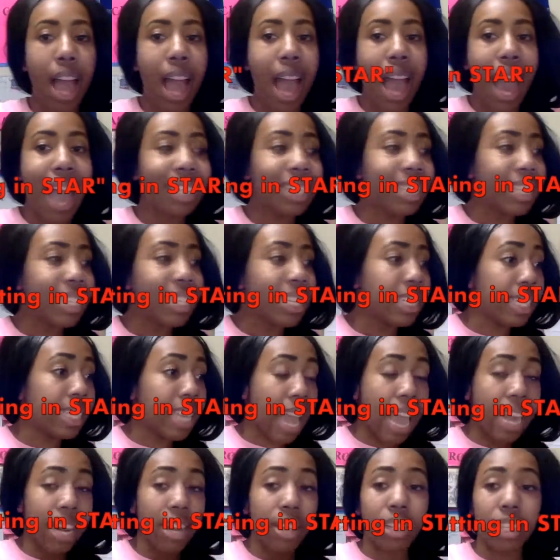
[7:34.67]
I see
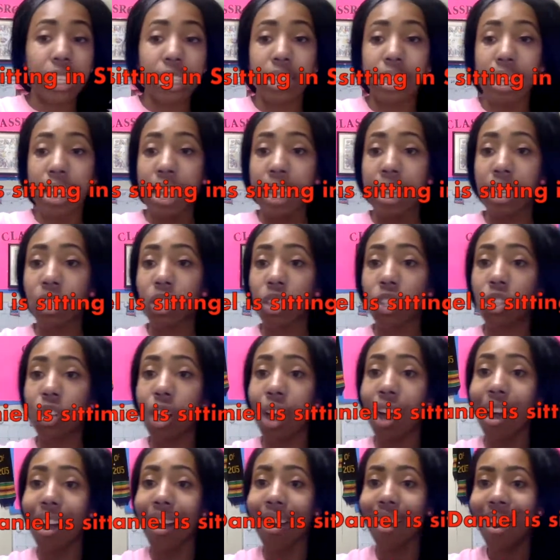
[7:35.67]
Daniel is sitting in
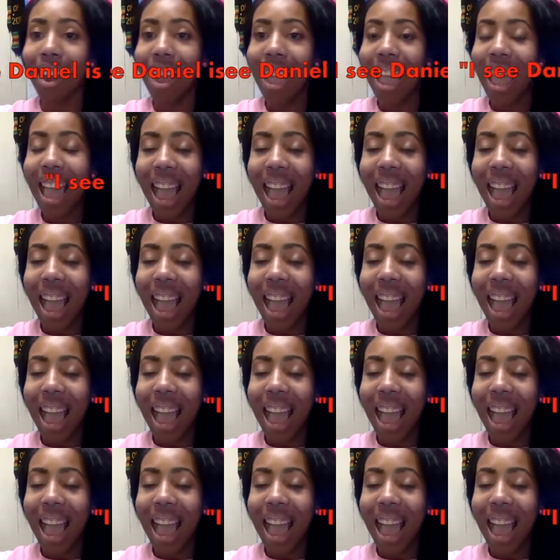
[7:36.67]
star.